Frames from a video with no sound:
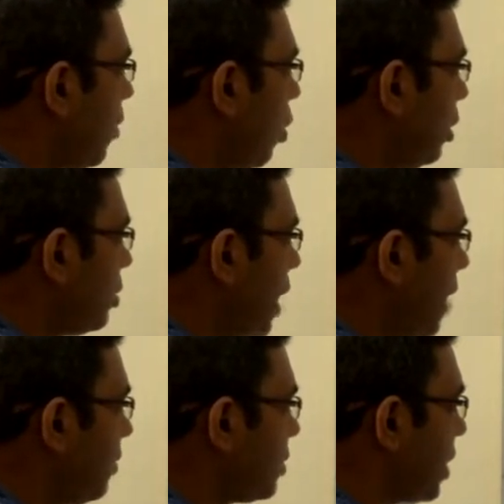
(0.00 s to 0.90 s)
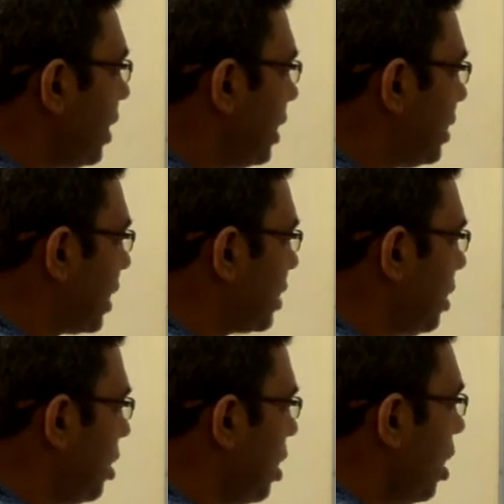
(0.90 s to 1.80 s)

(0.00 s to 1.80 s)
will also have this critical section,